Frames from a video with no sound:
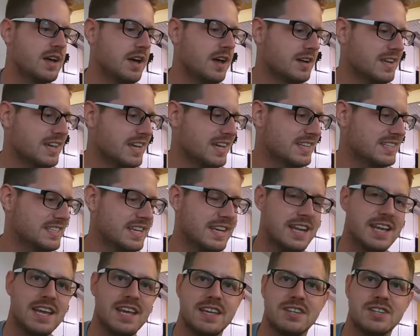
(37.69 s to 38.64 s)
again
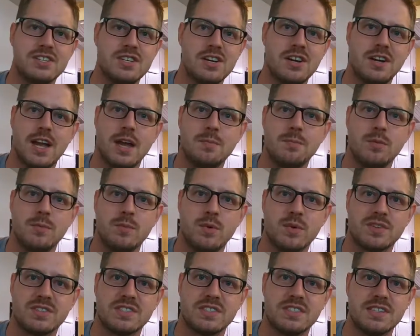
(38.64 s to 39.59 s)
today and share a couple
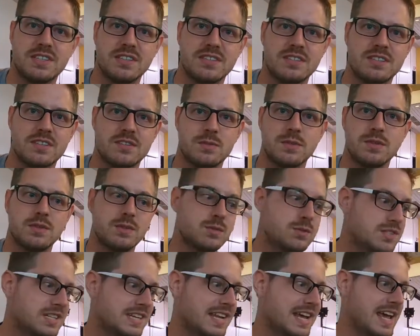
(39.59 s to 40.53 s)
more statistics with
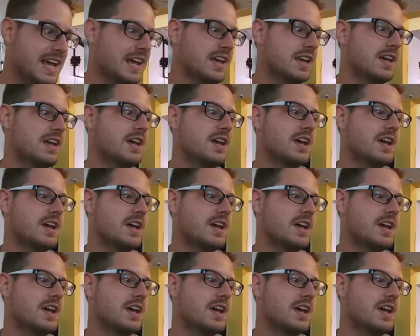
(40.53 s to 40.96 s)
you today.